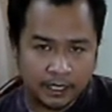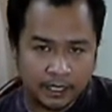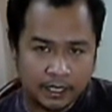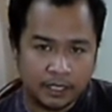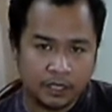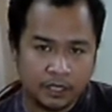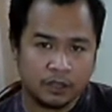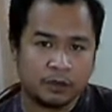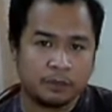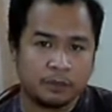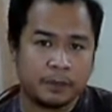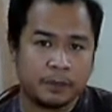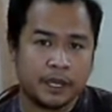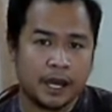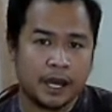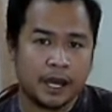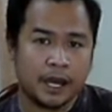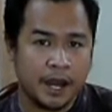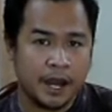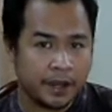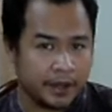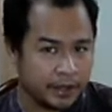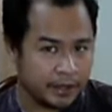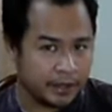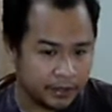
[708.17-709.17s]
It could be
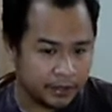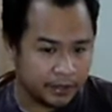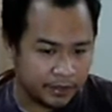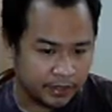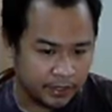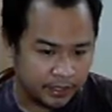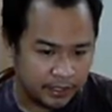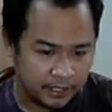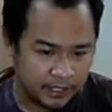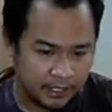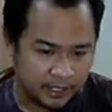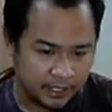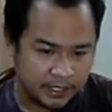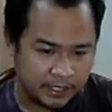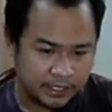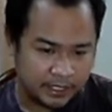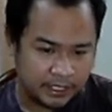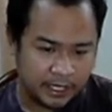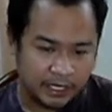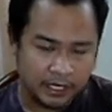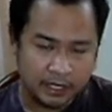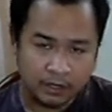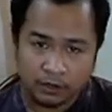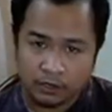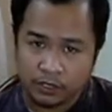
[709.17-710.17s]
under the
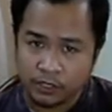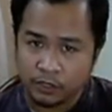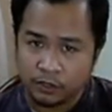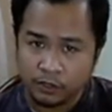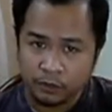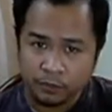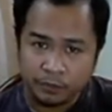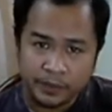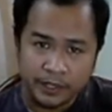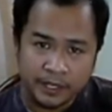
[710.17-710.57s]
glacier or it could